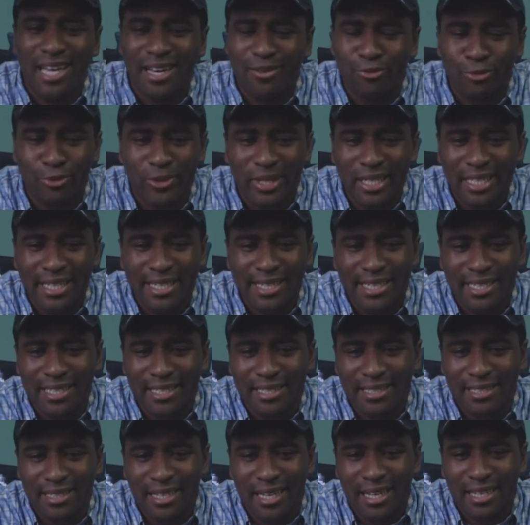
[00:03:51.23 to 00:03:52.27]

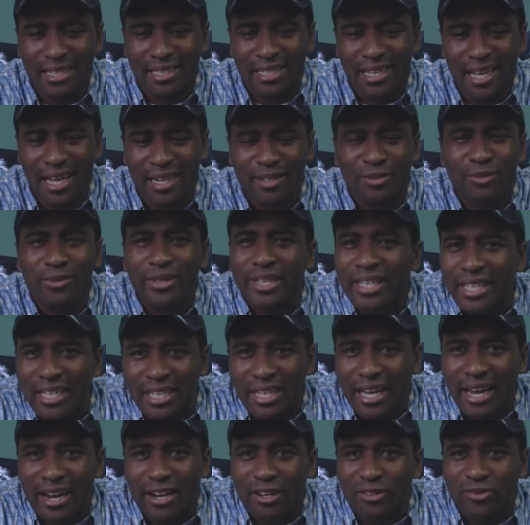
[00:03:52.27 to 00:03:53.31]
really, I don't really
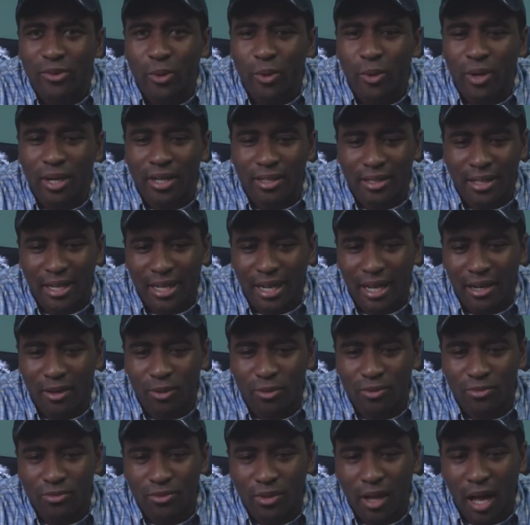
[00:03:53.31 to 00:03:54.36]
care for it. Like I
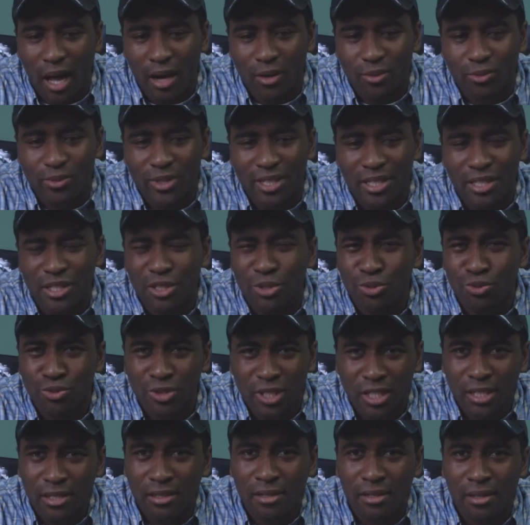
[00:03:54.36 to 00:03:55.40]
don't really use
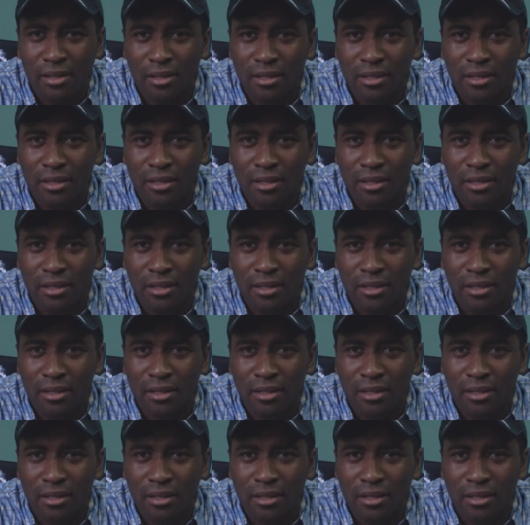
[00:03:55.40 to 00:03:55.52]
it.